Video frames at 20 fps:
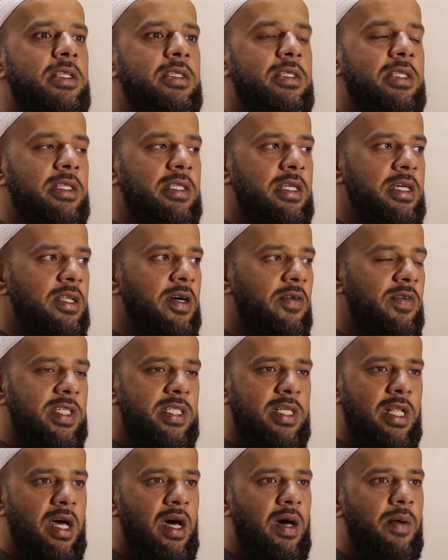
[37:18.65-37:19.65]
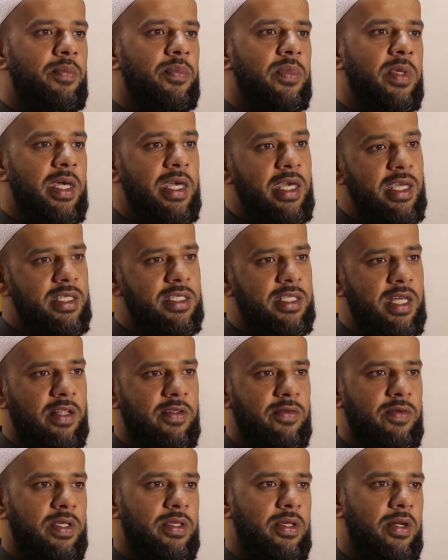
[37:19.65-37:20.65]
the deen of Islam is that
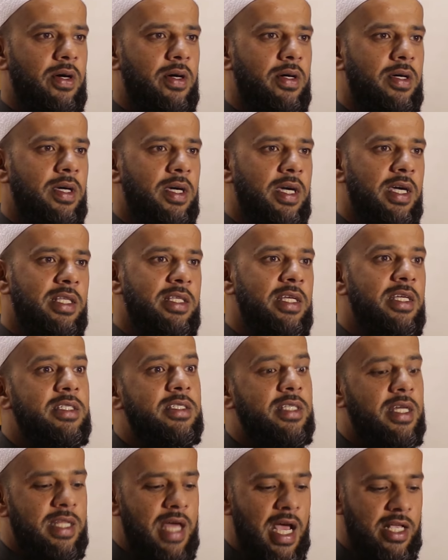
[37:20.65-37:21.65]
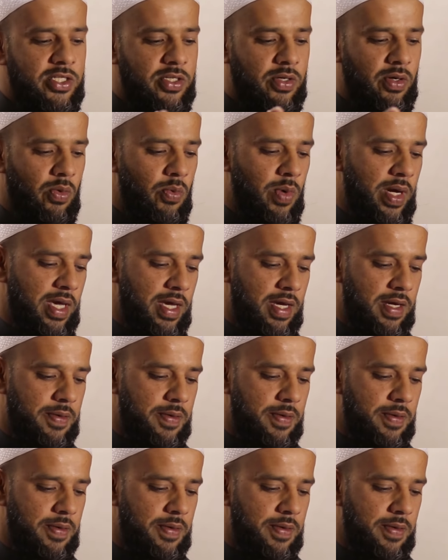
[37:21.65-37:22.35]
fitrah. It is the natural way.